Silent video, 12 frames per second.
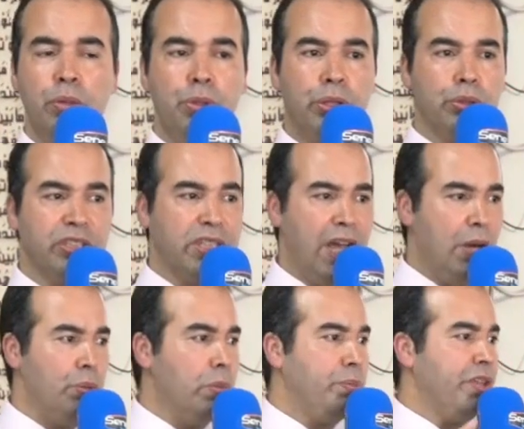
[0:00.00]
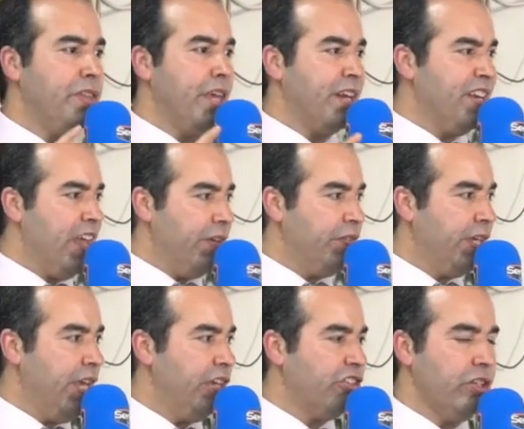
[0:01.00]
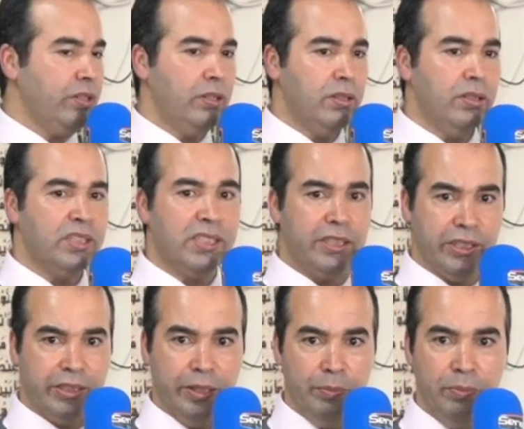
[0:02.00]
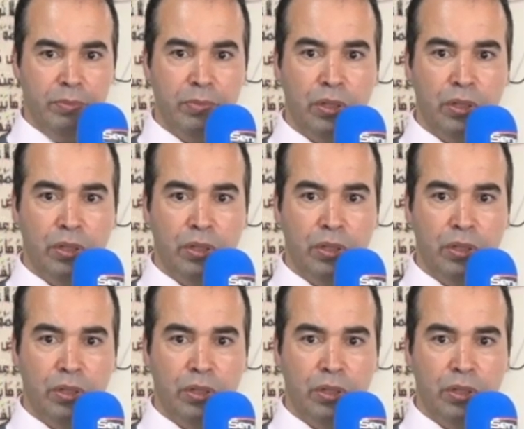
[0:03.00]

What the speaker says: because that will be their navigation system